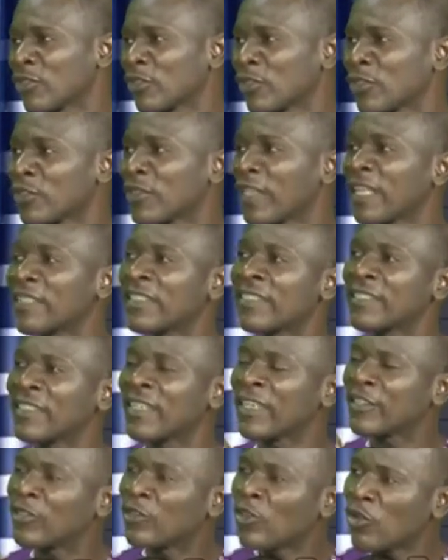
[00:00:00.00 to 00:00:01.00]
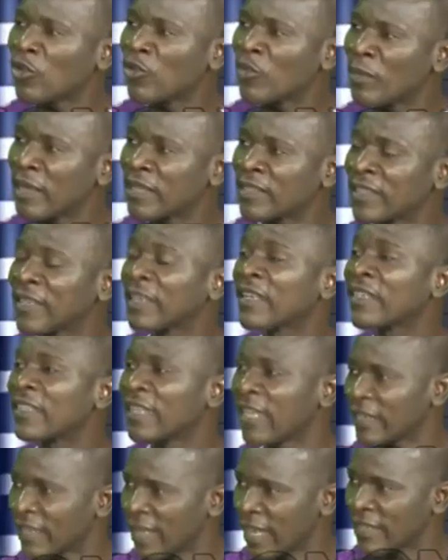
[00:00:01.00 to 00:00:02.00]
So that is the document
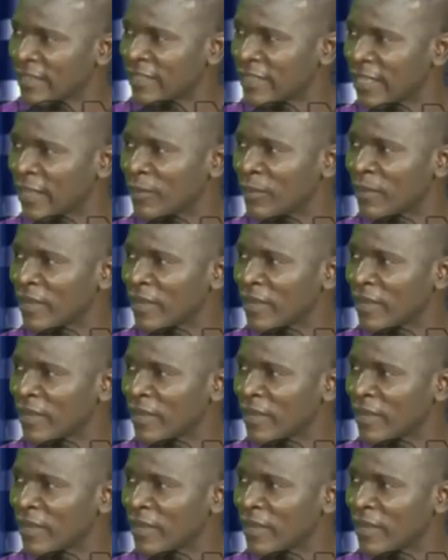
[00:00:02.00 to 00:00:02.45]
that guides them.